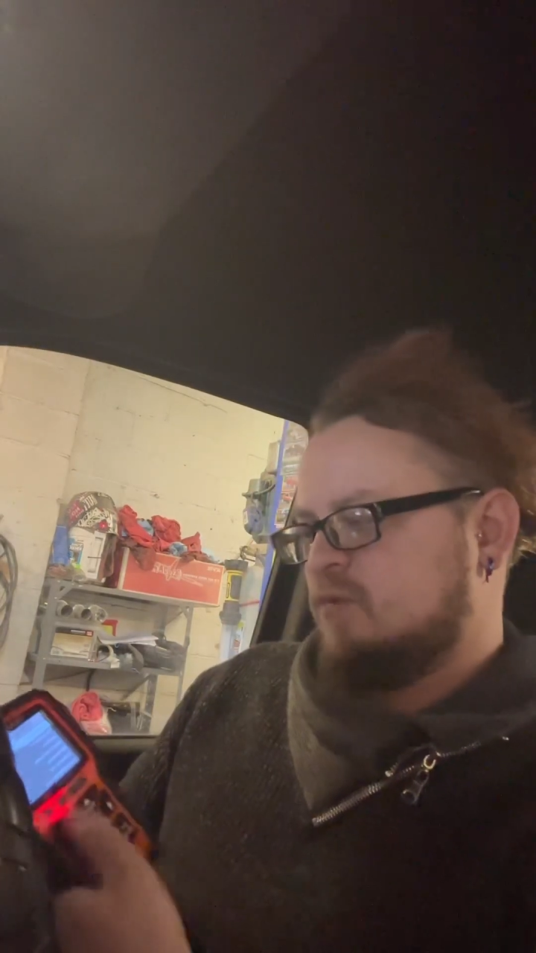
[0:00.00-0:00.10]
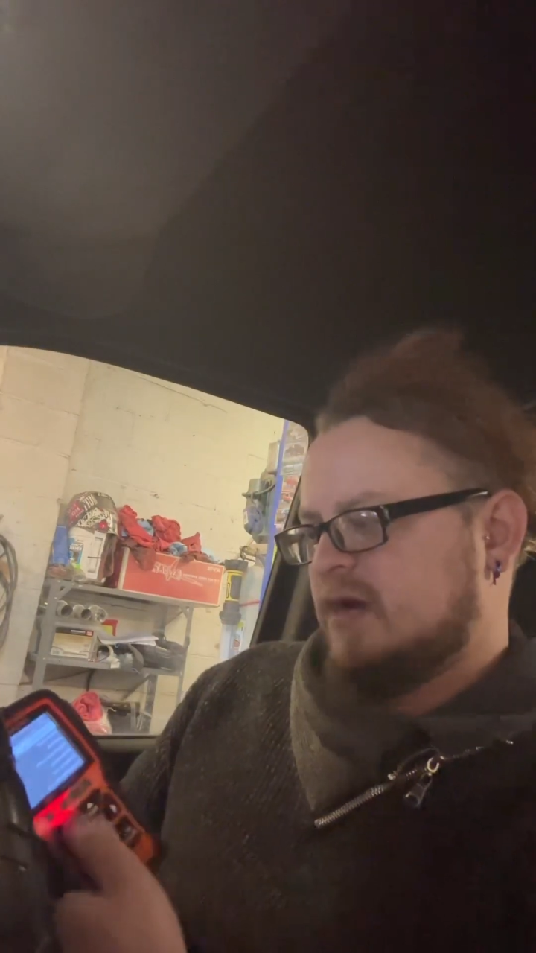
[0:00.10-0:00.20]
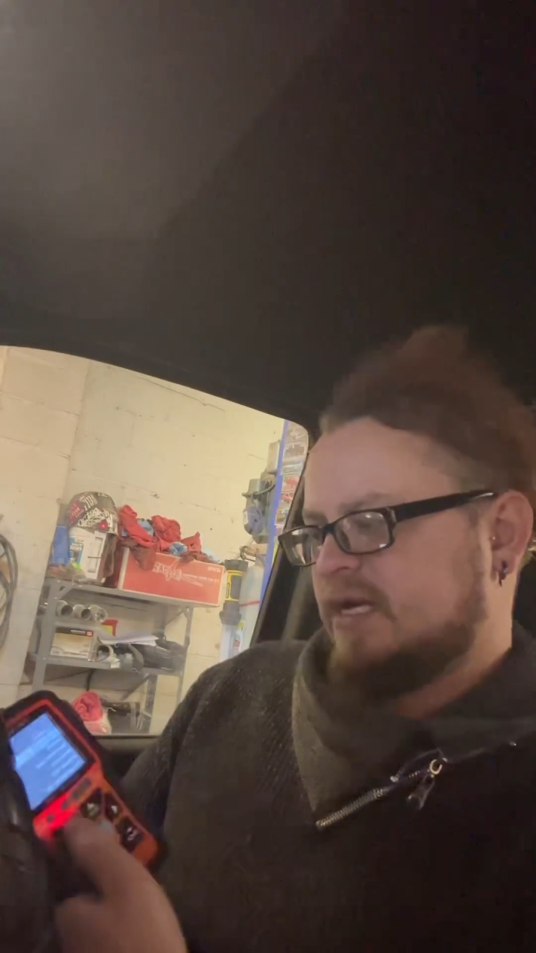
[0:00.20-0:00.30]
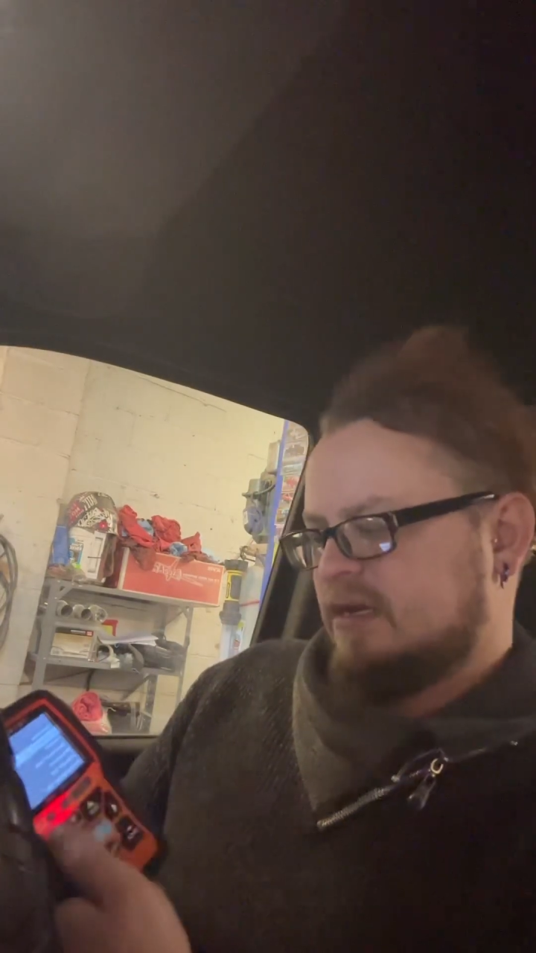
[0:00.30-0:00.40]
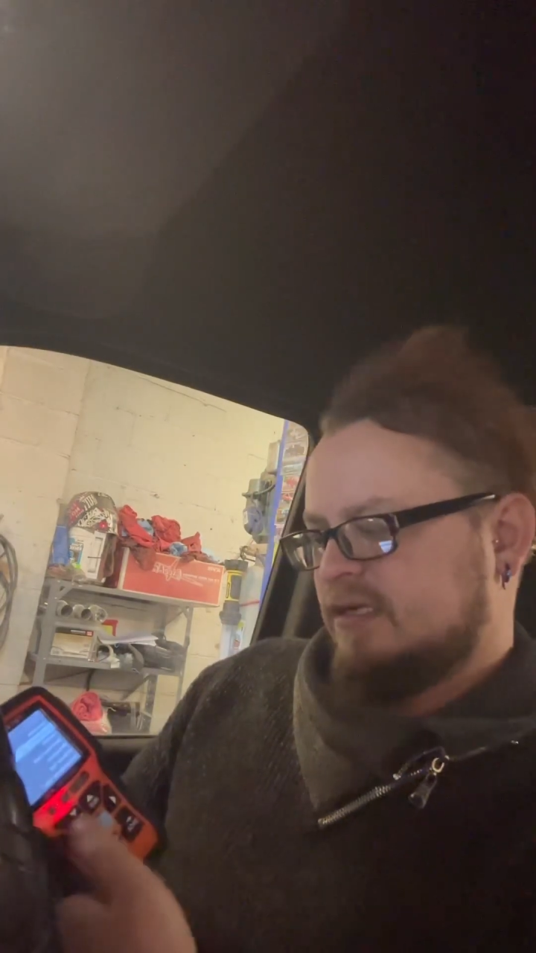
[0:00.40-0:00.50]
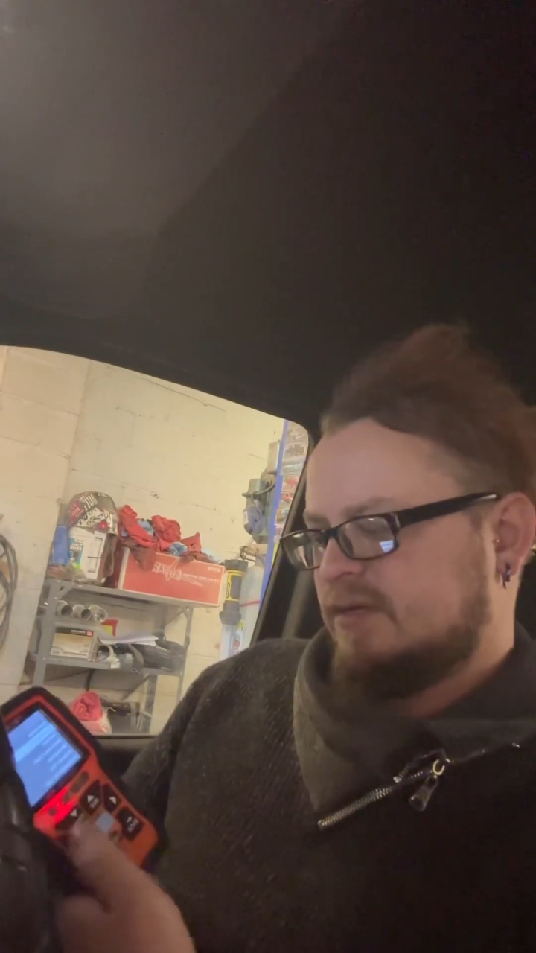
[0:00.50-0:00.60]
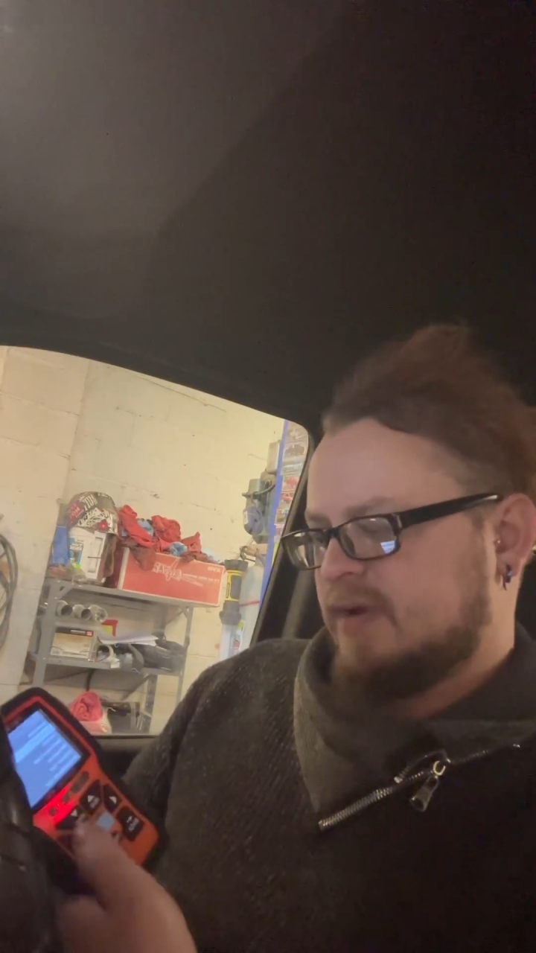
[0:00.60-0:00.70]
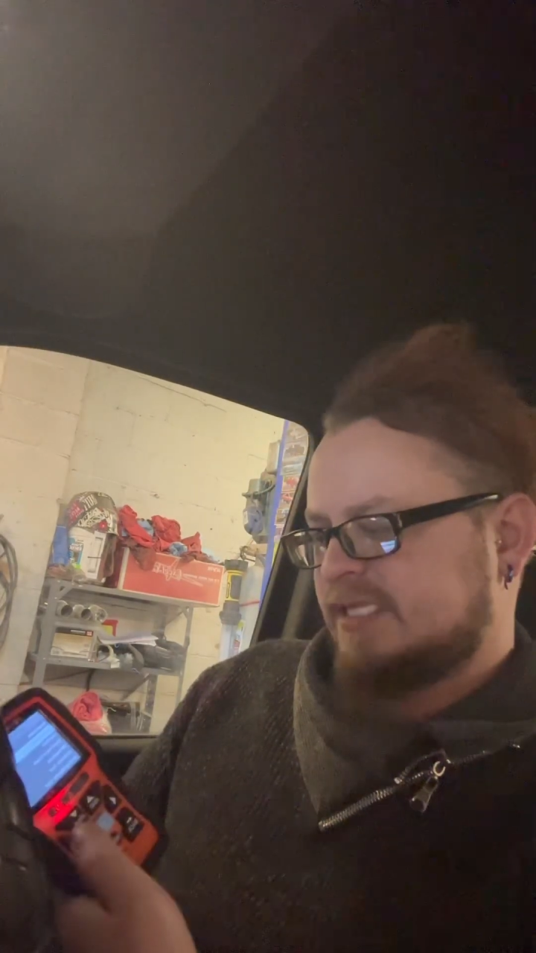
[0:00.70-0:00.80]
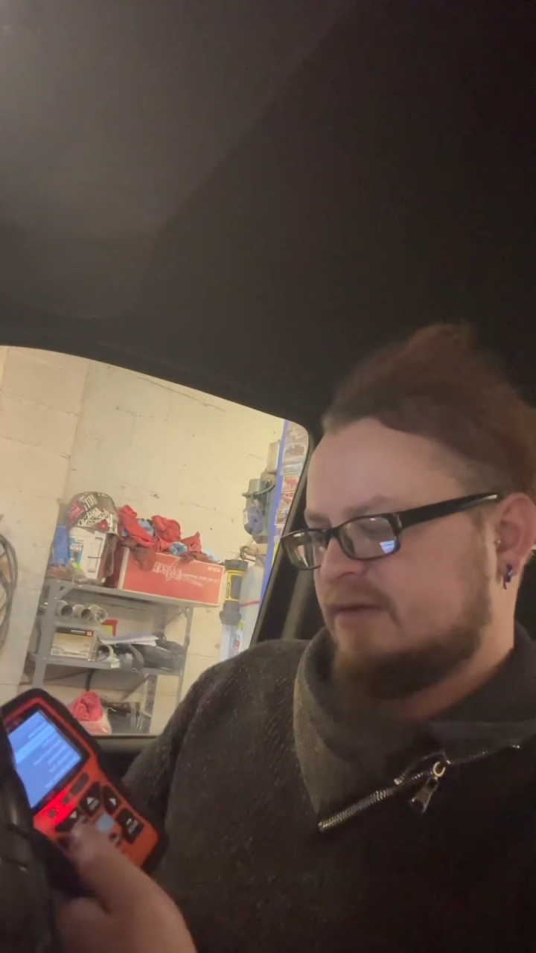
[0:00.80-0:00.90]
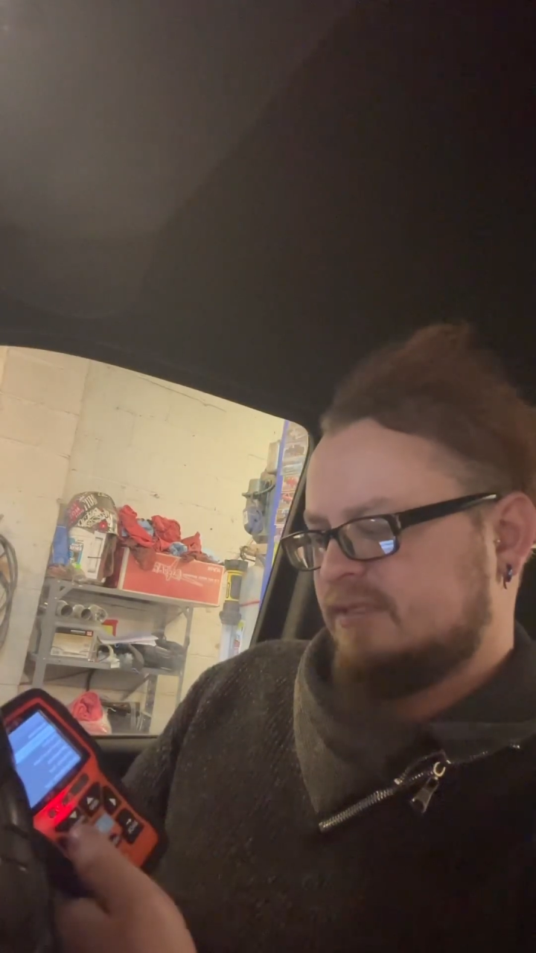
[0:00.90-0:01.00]
1 to
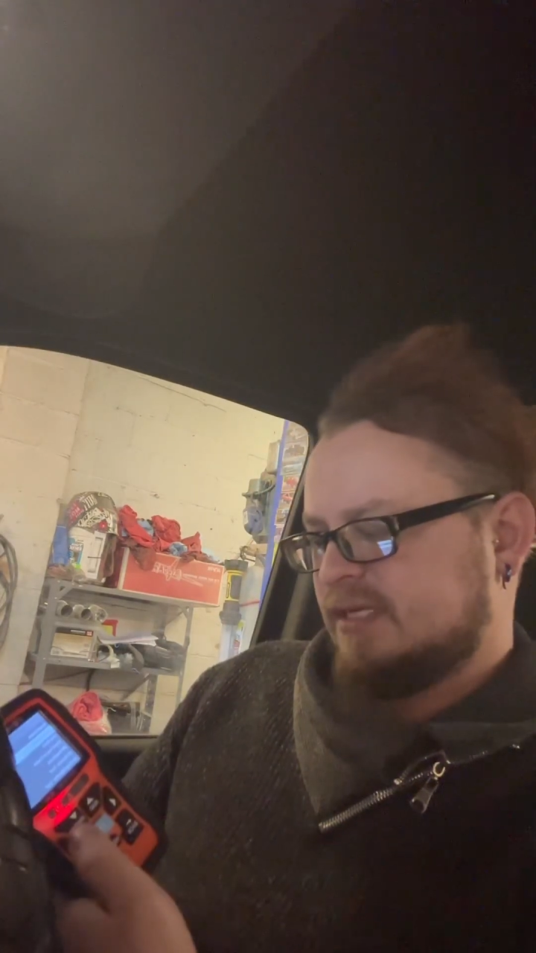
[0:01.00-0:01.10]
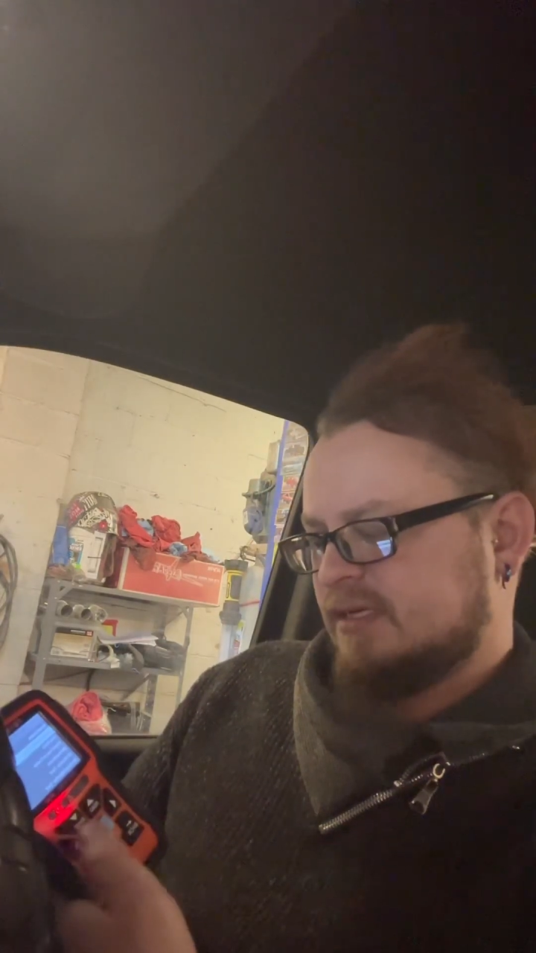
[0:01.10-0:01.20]
erase codes.